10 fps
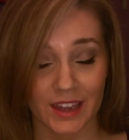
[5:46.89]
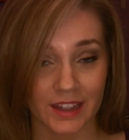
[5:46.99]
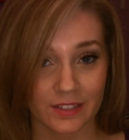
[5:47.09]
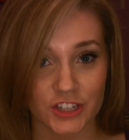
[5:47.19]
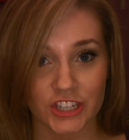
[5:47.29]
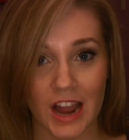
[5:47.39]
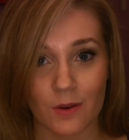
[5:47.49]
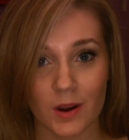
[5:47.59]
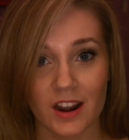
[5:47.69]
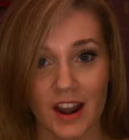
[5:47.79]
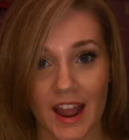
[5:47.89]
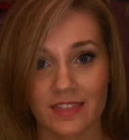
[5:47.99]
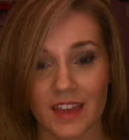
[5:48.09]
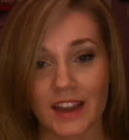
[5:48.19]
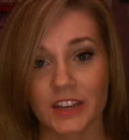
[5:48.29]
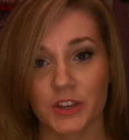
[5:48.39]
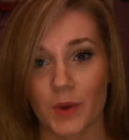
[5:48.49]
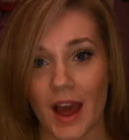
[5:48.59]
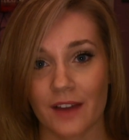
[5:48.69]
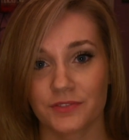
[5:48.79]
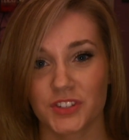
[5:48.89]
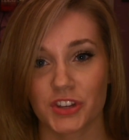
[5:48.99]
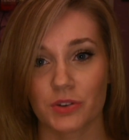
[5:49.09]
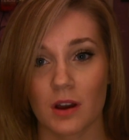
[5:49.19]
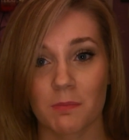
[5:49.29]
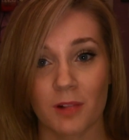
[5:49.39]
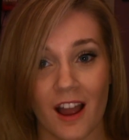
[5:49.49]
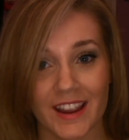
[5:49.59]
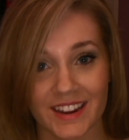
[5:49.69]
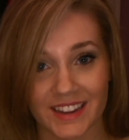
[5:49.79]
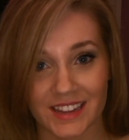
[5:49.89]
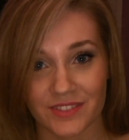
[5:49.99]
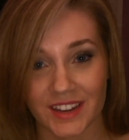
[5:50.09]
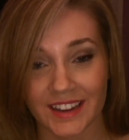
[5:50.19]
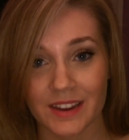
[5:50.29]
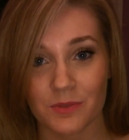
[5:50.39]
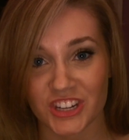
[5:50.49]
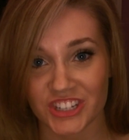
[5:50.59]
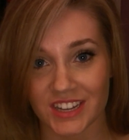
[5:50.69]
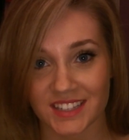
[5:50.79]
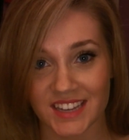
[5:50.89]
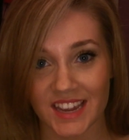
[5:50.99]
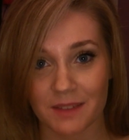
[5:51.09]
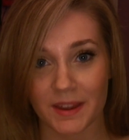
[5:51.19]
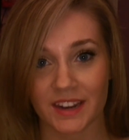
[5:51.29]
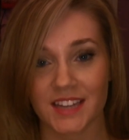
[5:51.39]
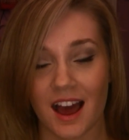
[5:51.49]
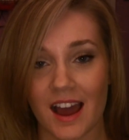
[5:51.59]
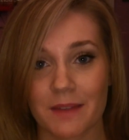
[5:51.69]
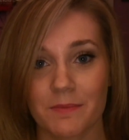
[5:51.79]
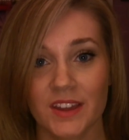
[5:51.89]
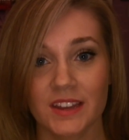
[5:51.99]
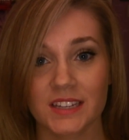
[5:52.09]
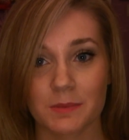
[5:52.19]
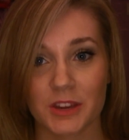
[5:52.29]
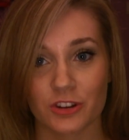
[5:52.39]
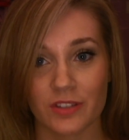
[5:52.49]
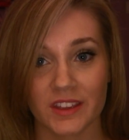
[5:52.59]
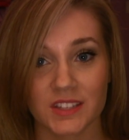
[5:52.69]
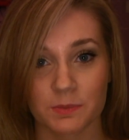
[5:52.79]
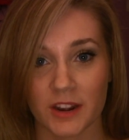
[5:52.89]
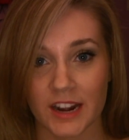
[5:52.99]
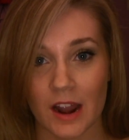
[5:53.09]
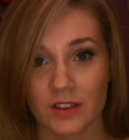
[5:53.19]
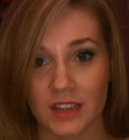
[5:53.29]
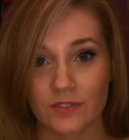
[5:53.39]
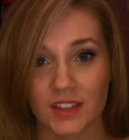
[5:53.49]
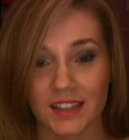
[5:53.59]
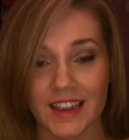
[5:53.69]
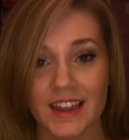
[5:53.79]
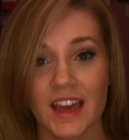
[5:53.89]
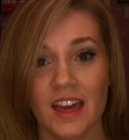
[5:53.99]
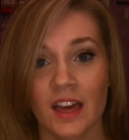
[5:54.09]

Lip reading: in the shower, and then you have to apply it evenly, which does take a bit of time to make sure that you spread it out evenly.